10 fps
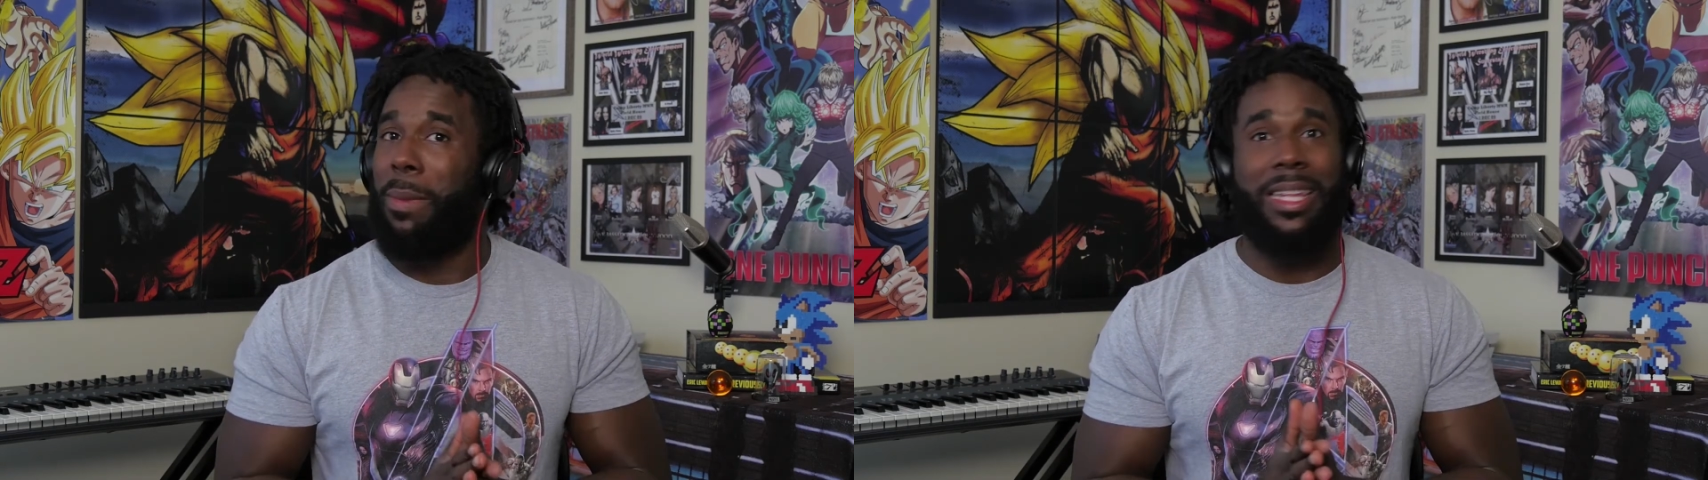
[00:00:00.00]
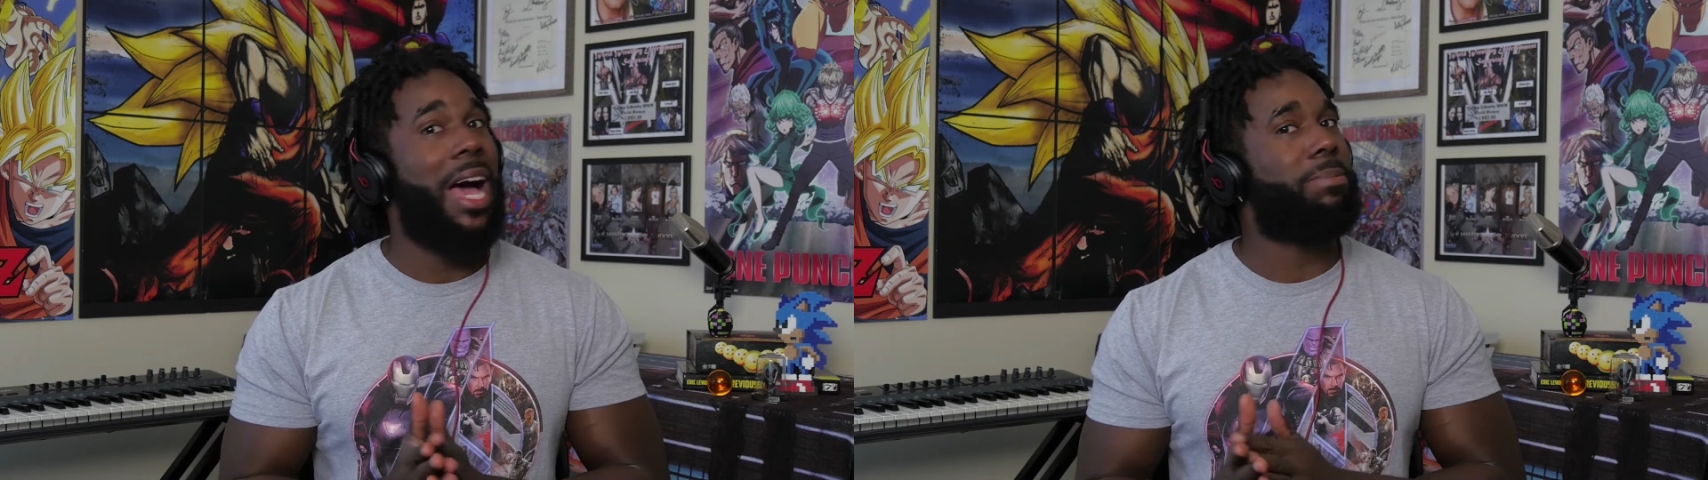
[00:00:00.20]

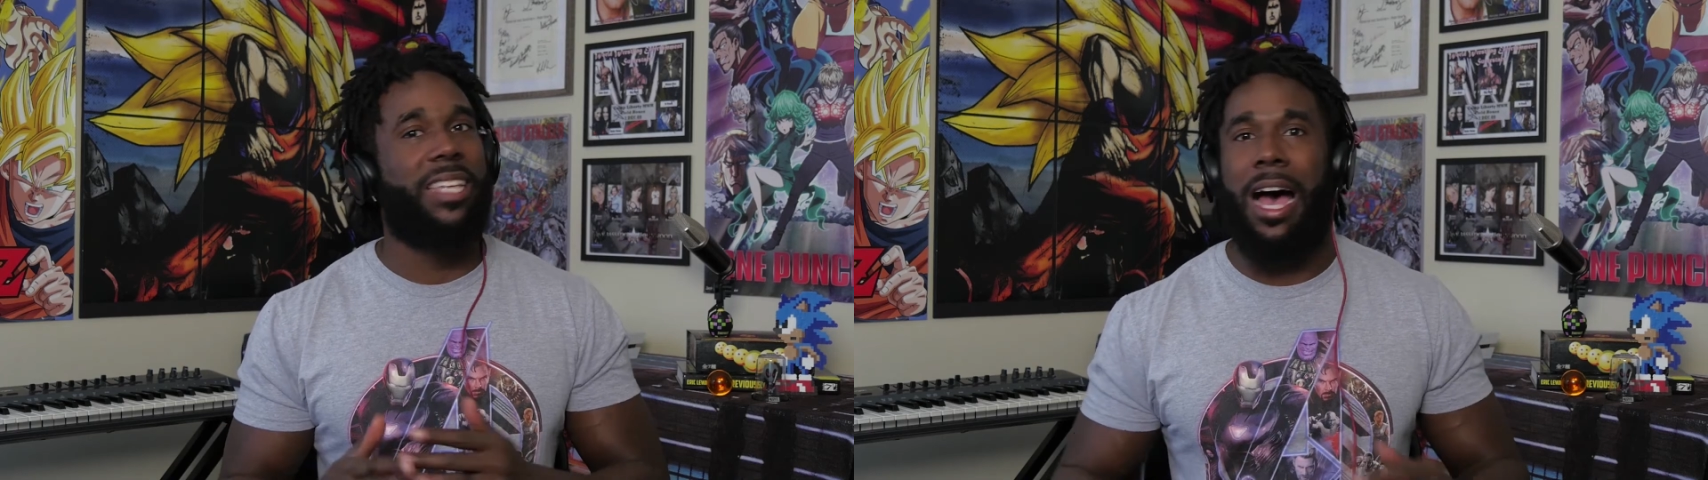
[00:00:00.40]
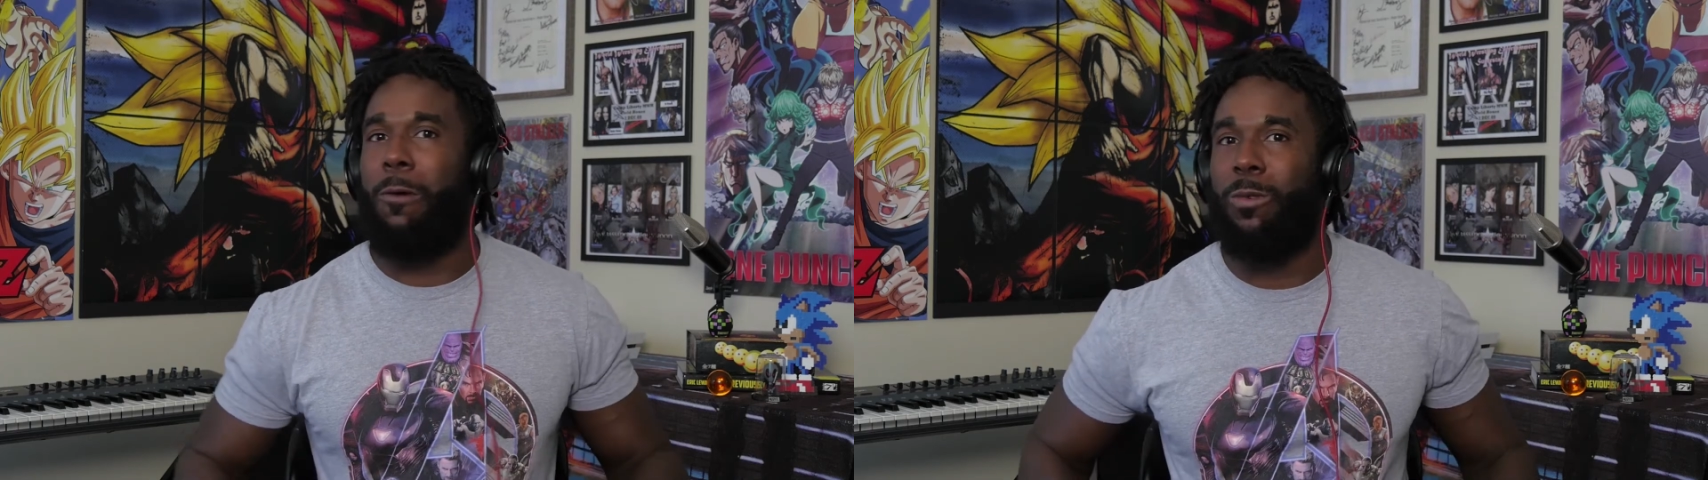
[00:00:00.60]

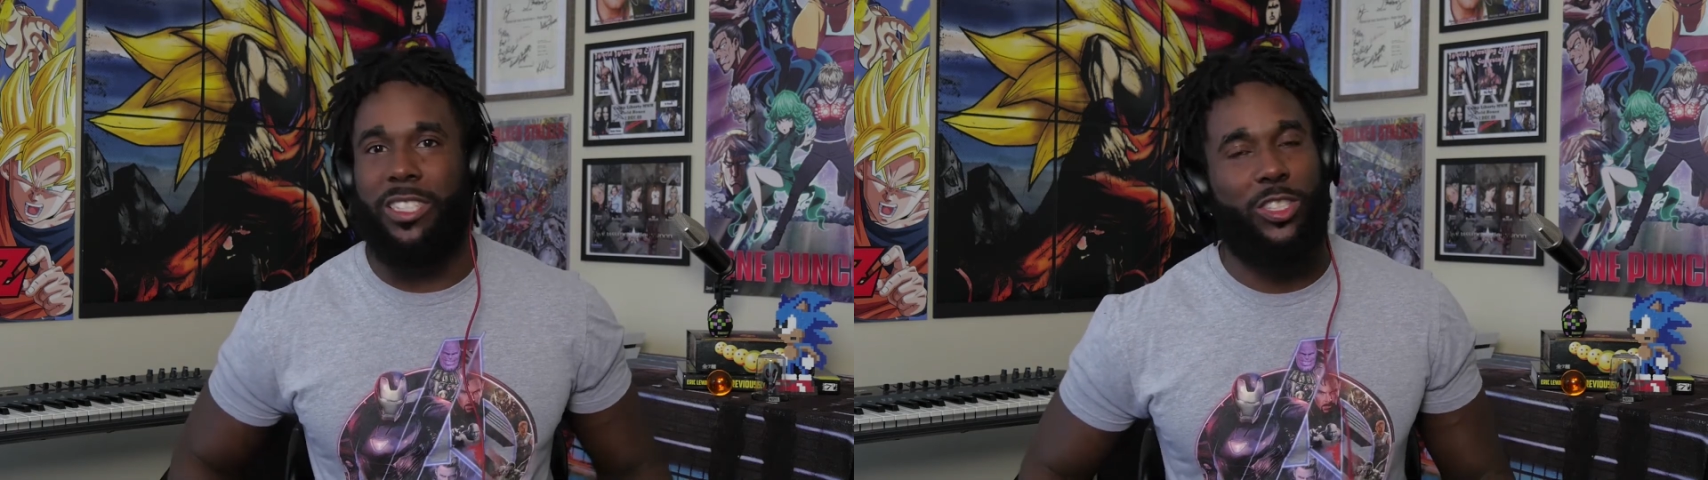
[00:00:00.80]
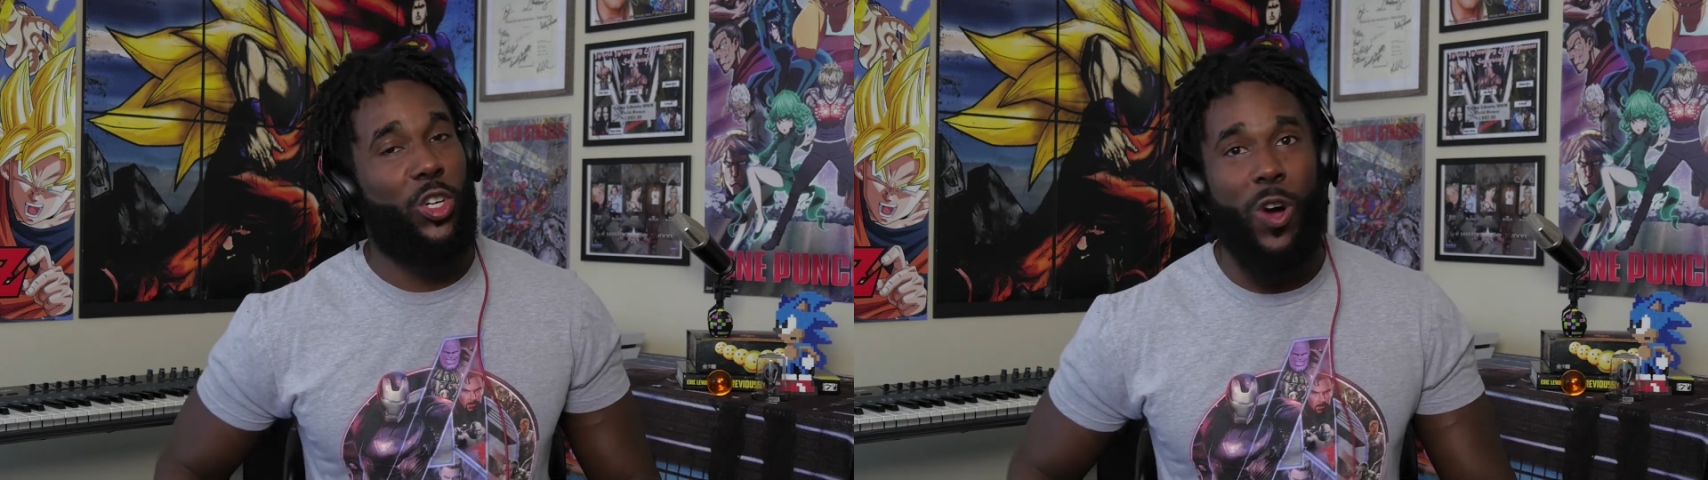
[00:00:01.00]
Laptop was a
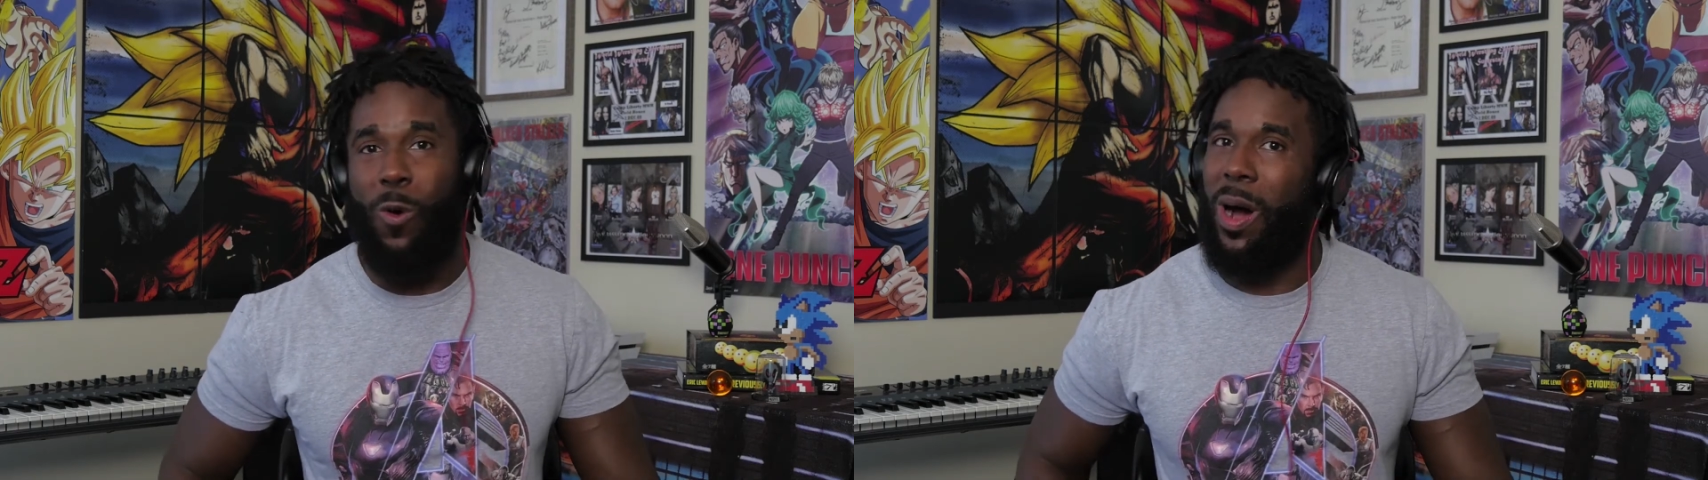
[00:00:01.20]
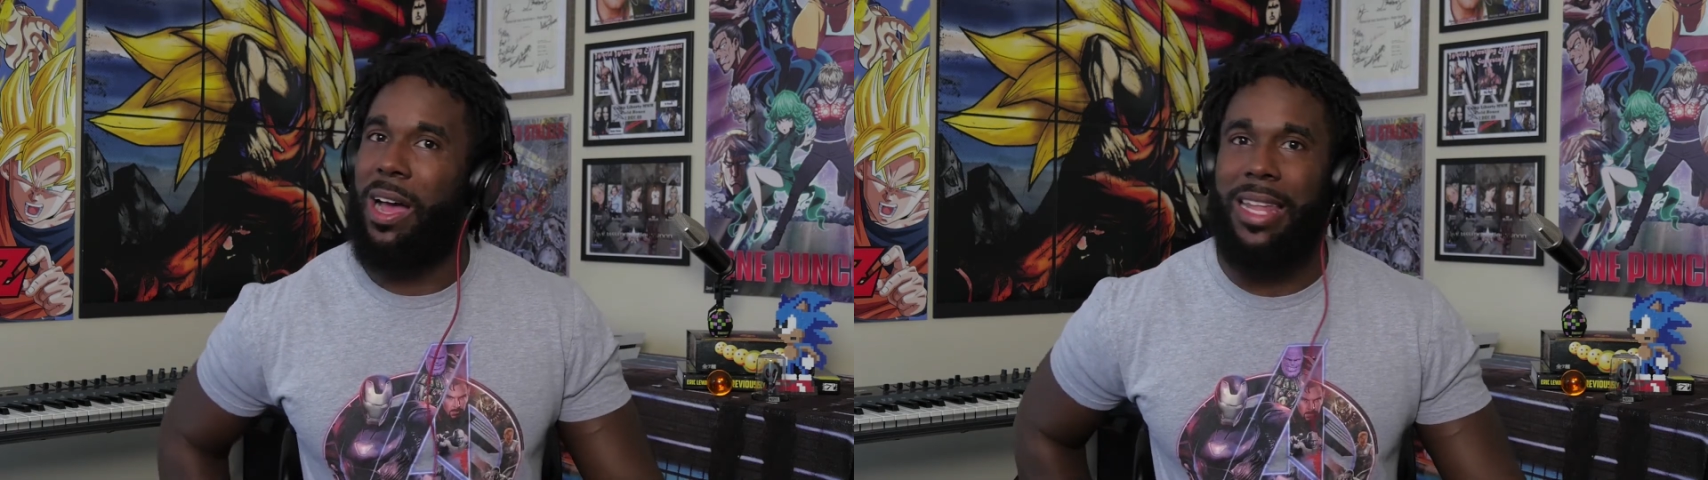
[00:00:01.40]

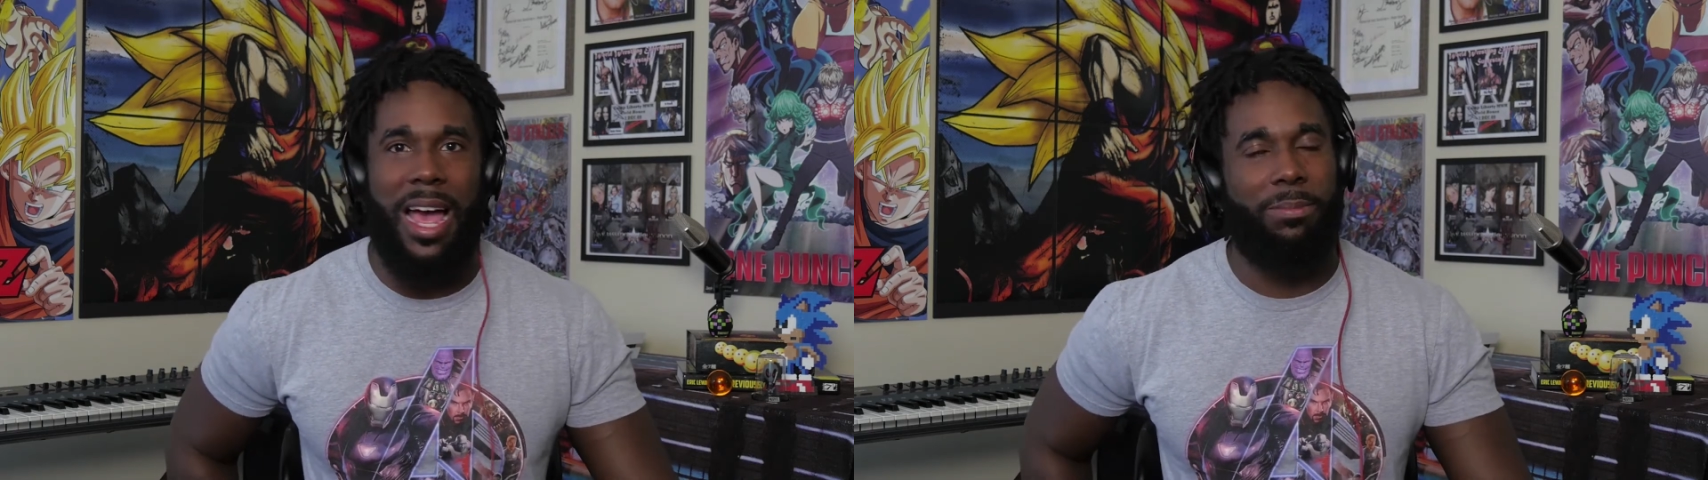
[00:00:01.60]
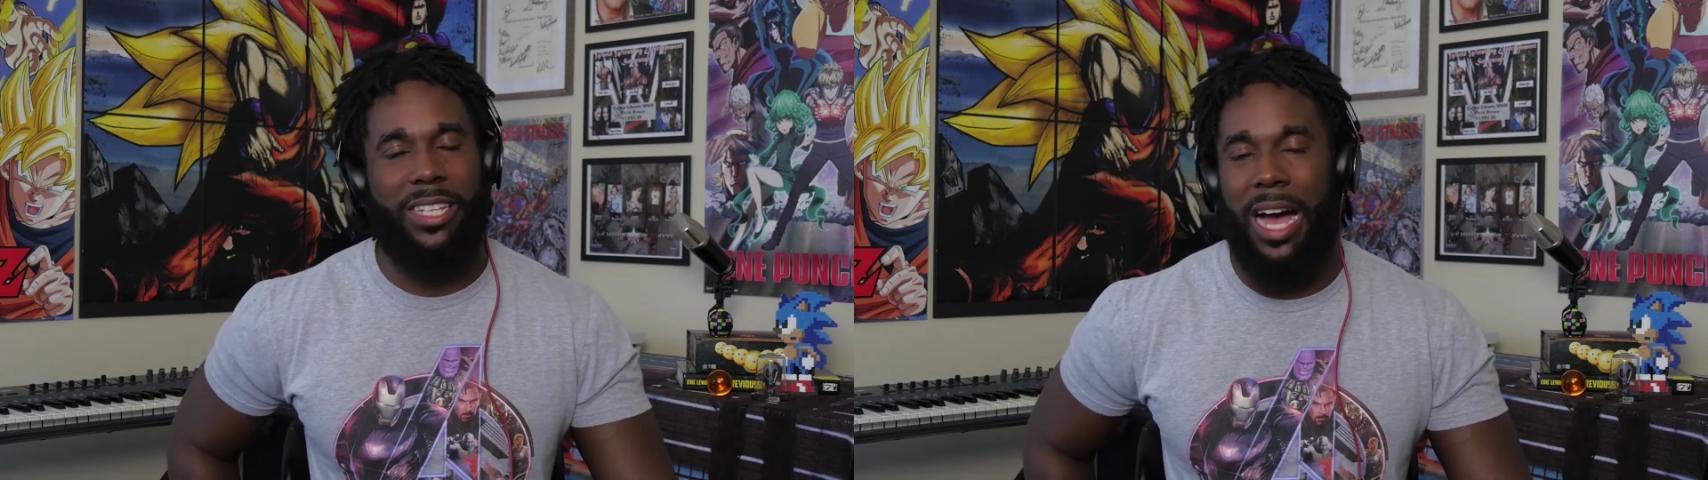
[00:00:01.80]
two-in-one
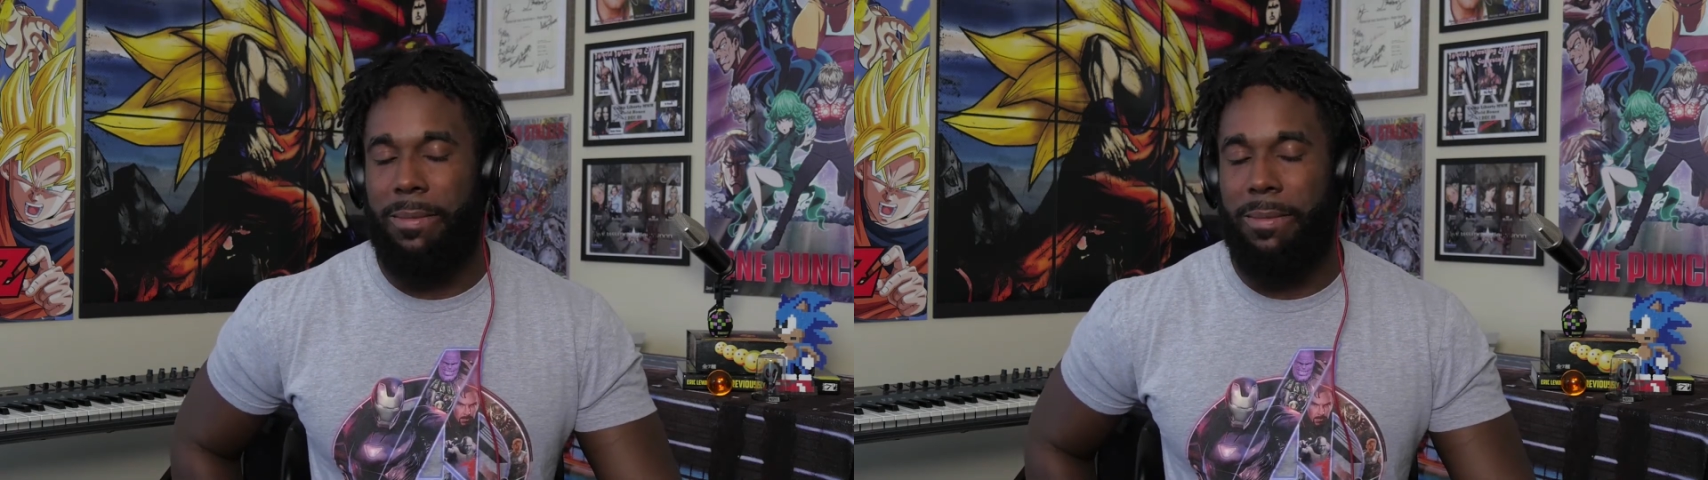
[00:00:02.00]
laptop.